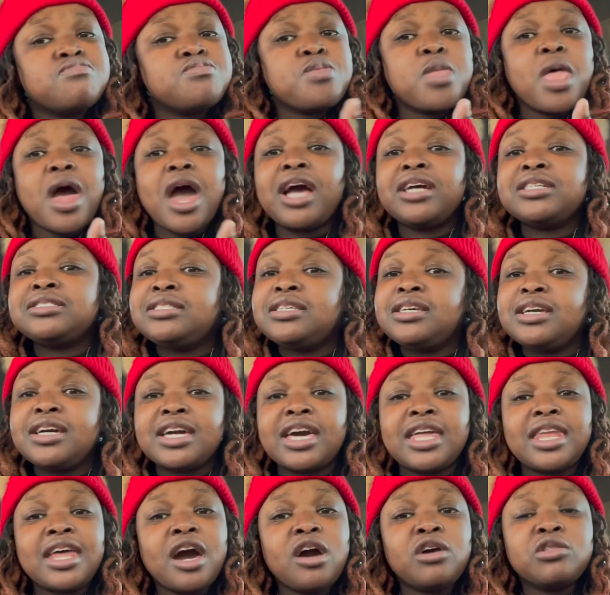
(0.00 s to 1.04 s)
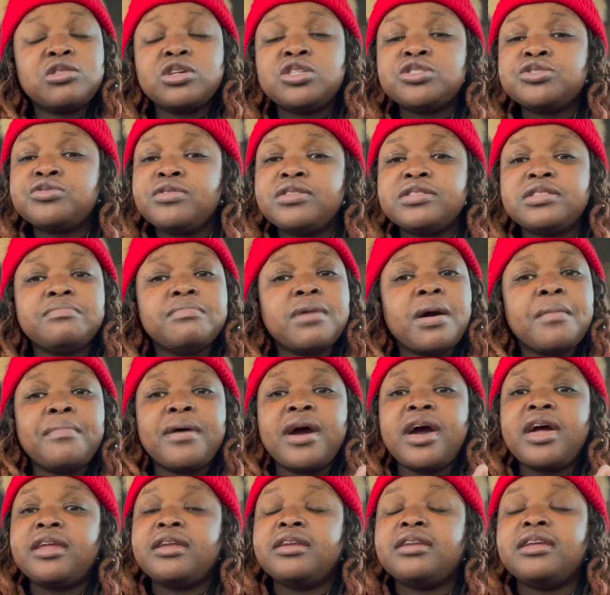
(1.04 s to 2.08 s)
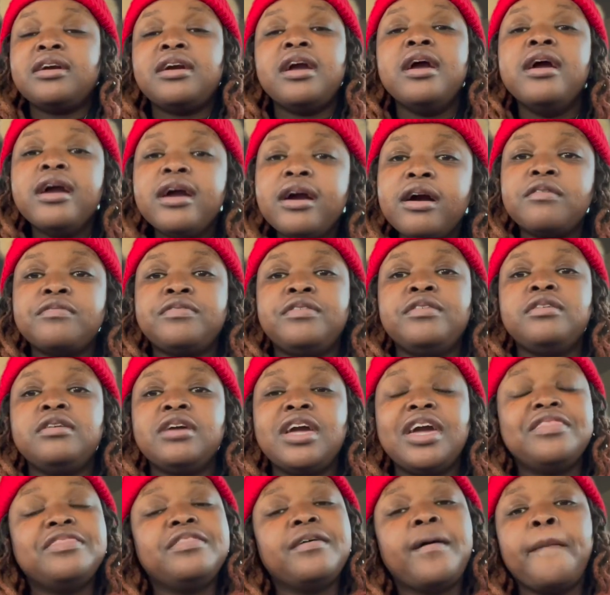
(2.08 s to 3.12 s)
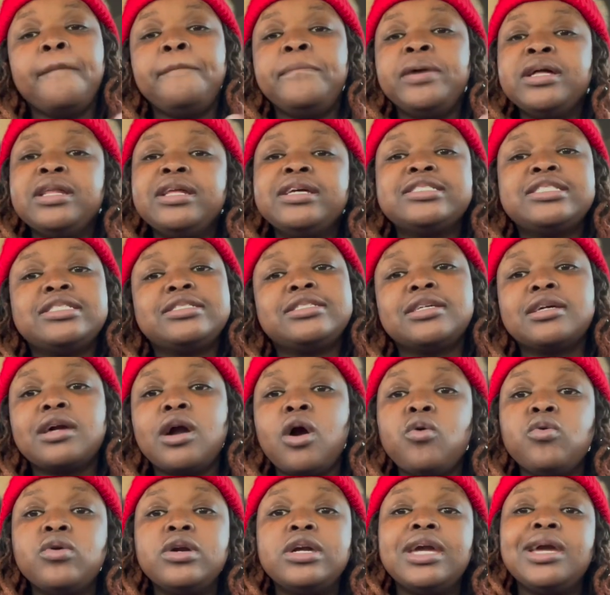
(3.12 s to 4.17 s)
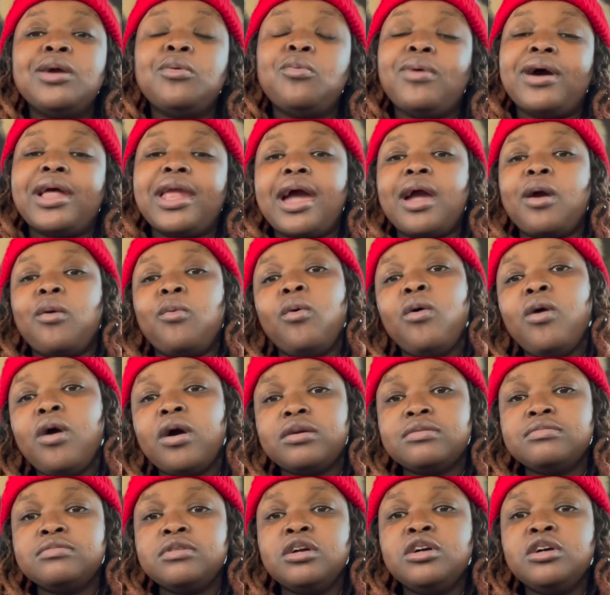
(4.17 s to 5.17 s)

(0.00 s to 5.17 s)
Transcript: I've still got all the strength in my body and the health and the ability to go get what I want.